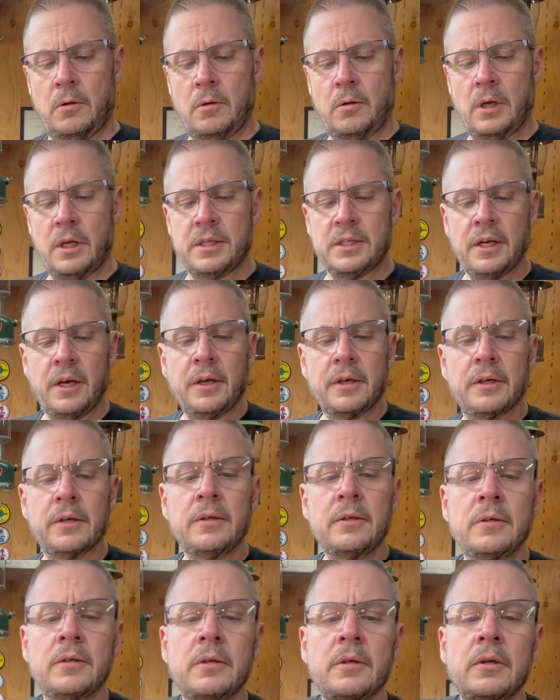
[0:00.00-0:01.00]
I tell you,
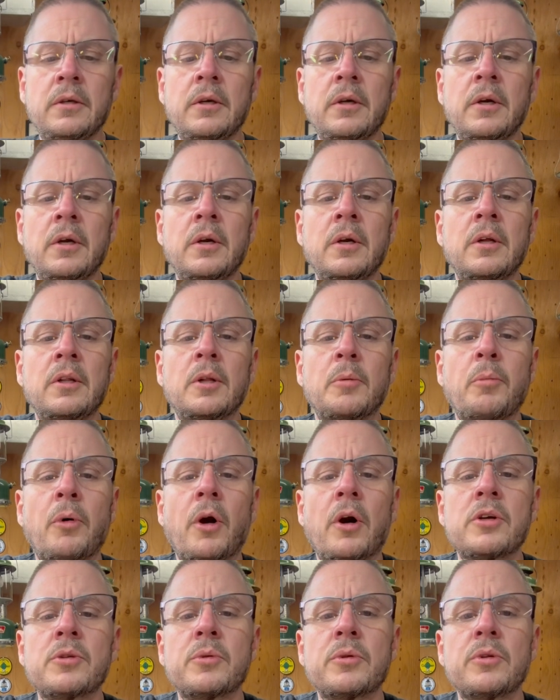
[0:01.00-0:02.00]
the
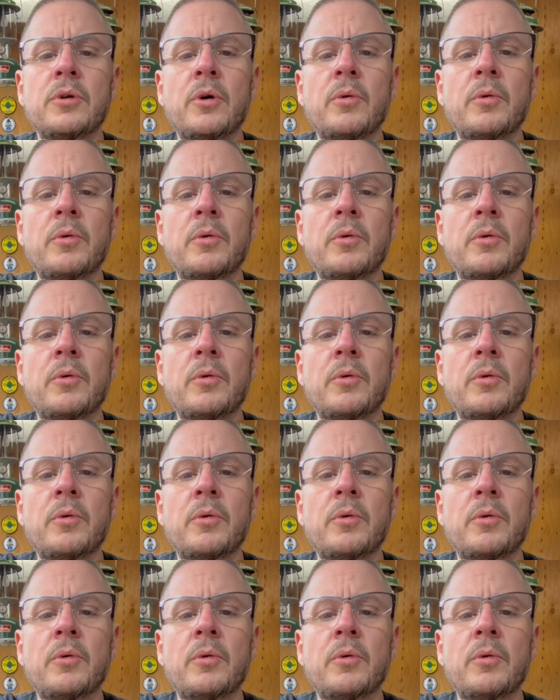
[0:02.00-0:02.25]
parts with no